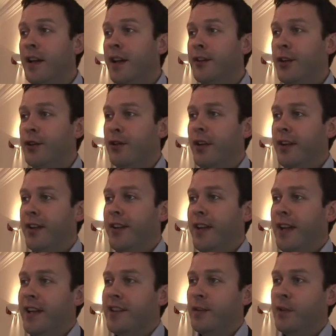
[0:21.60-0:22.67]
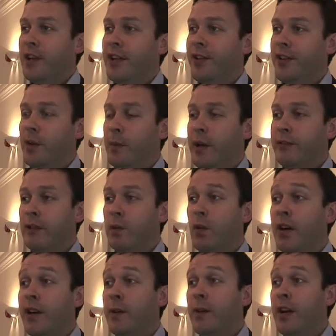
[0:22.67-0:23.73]
So trying to say actually we need to start measuring
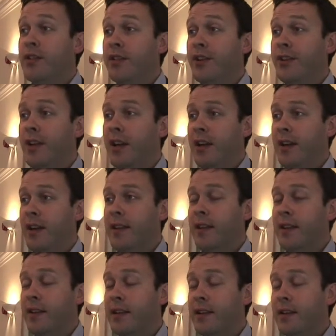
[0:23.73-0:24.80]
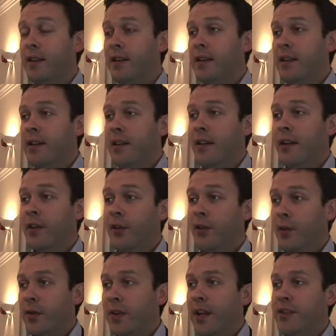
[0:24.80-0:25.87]
wider measures. I think the
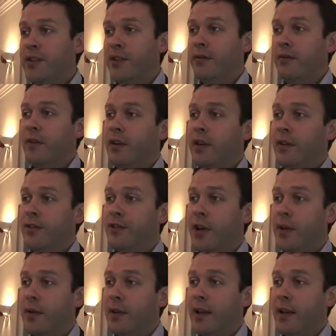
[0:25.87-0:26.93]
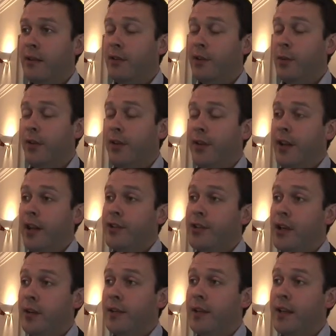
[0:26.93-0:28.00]
consultation kind of showed, and the response to that
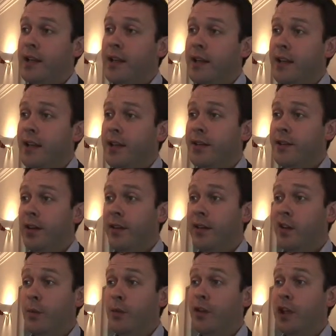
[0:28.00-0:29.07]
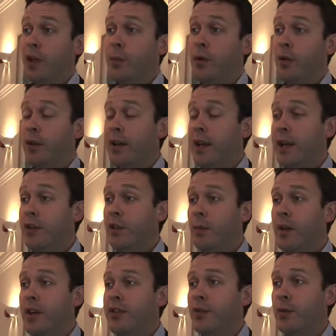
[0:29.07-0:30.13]
showed, the desire of the government to go beyond
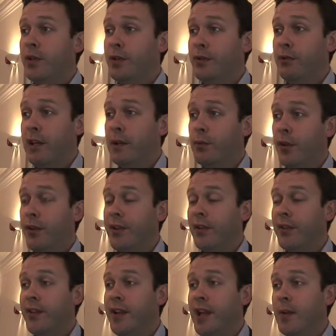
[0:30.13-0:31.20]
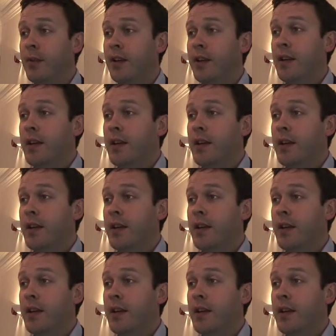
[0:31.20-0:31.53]
income measures, which was a really positive step.